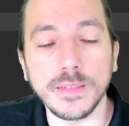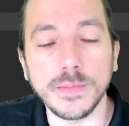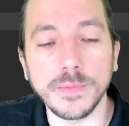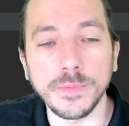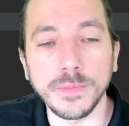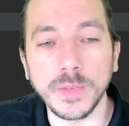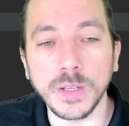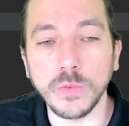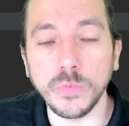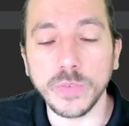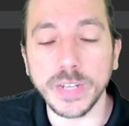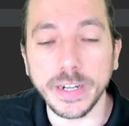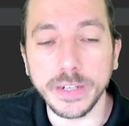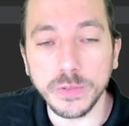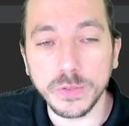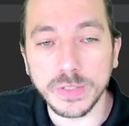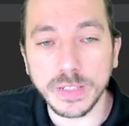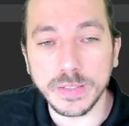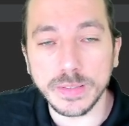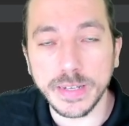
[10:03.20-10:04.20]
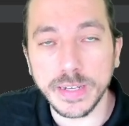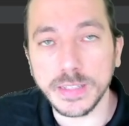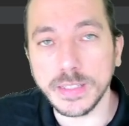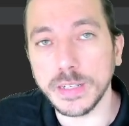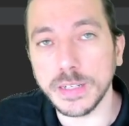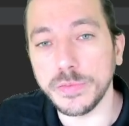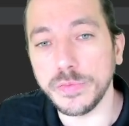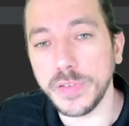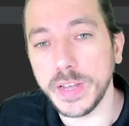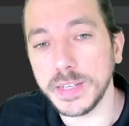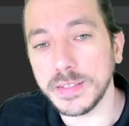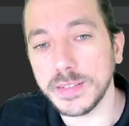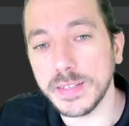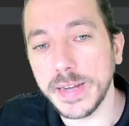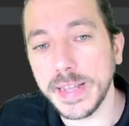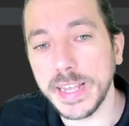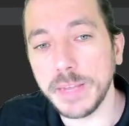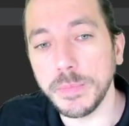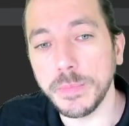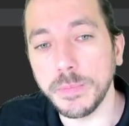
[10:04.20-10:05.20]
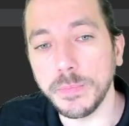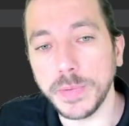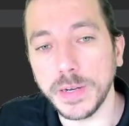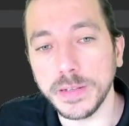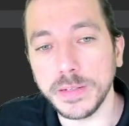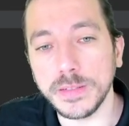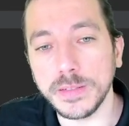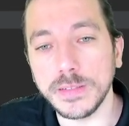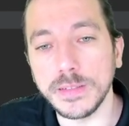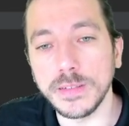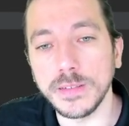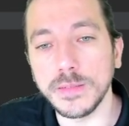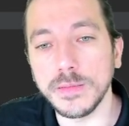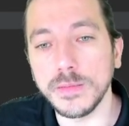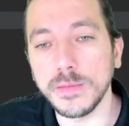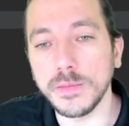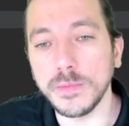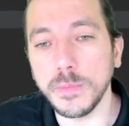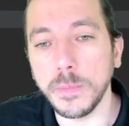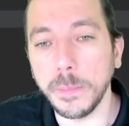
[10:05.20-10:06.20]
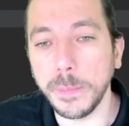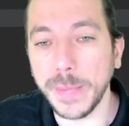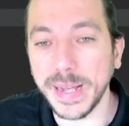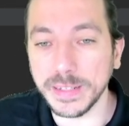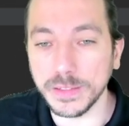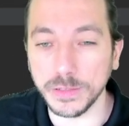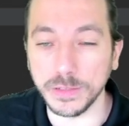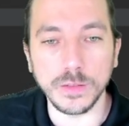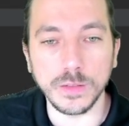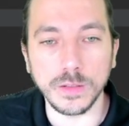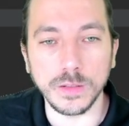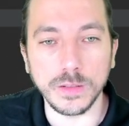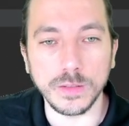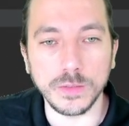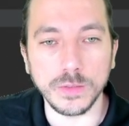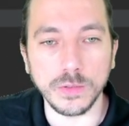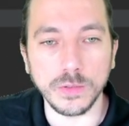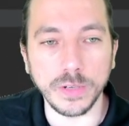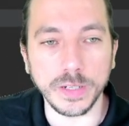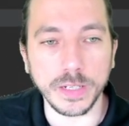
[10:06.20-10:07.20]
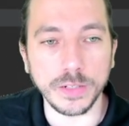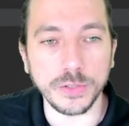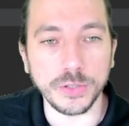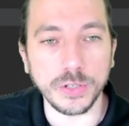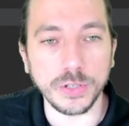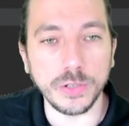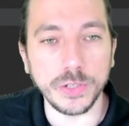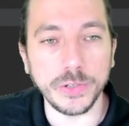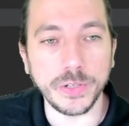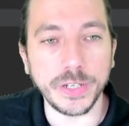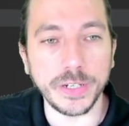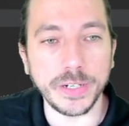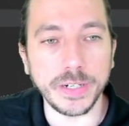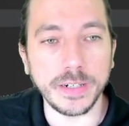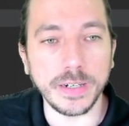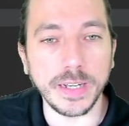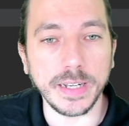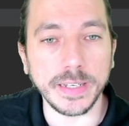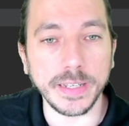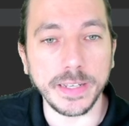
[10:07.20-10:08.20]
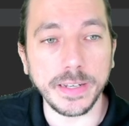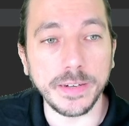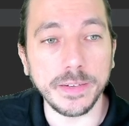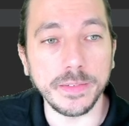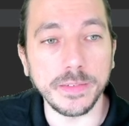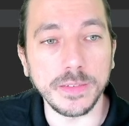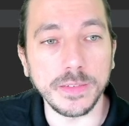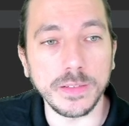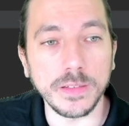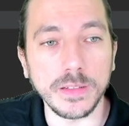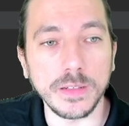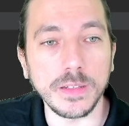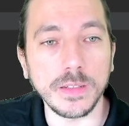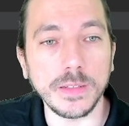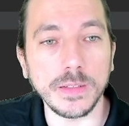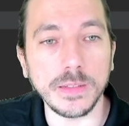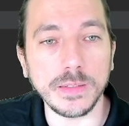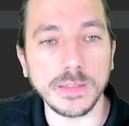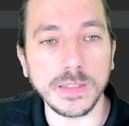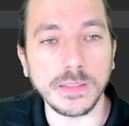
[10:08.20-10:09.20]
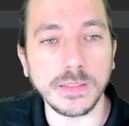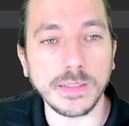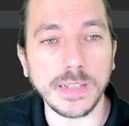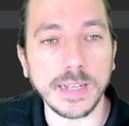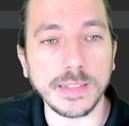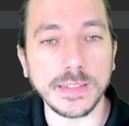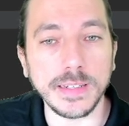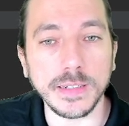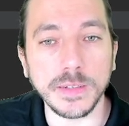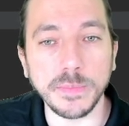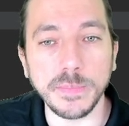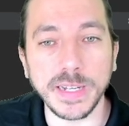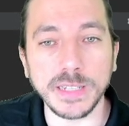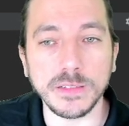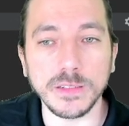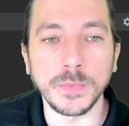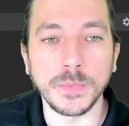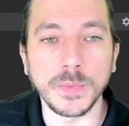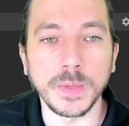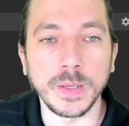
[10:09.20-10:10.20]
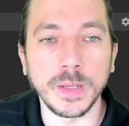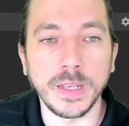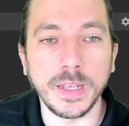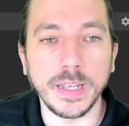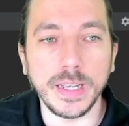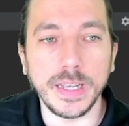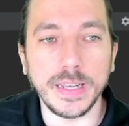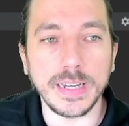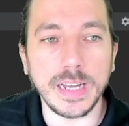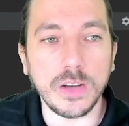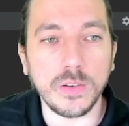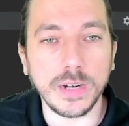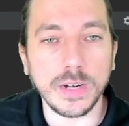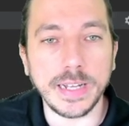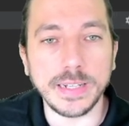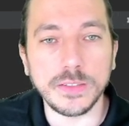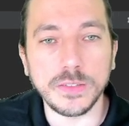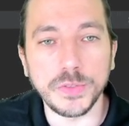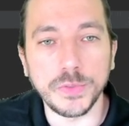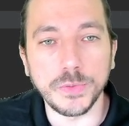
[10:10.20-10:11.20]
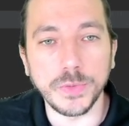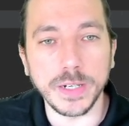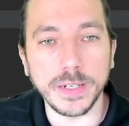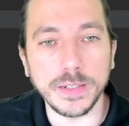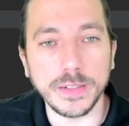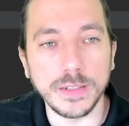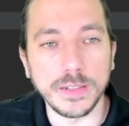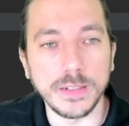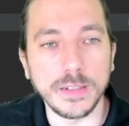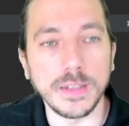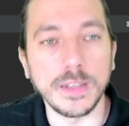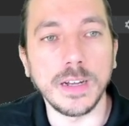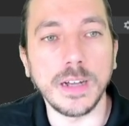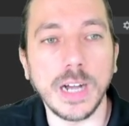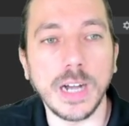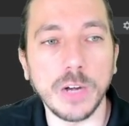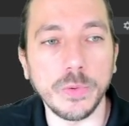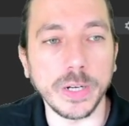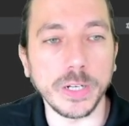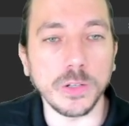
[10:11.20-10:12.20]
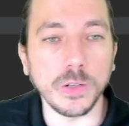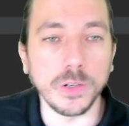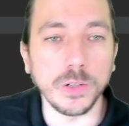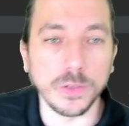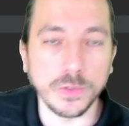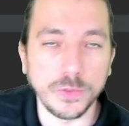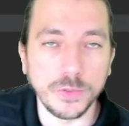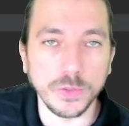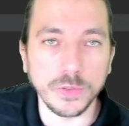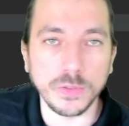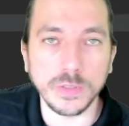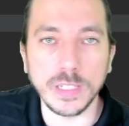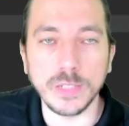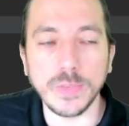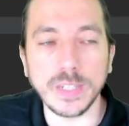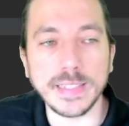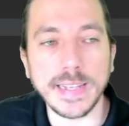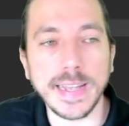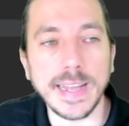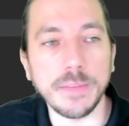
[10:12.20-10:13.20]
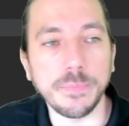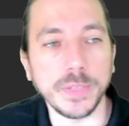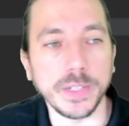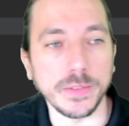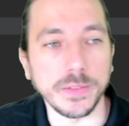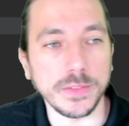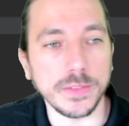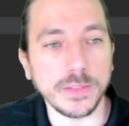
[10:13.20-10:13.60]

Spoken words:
We are using the interface name plus method. So I can show you here again. This is a static method. And now let's run our code to see what happens.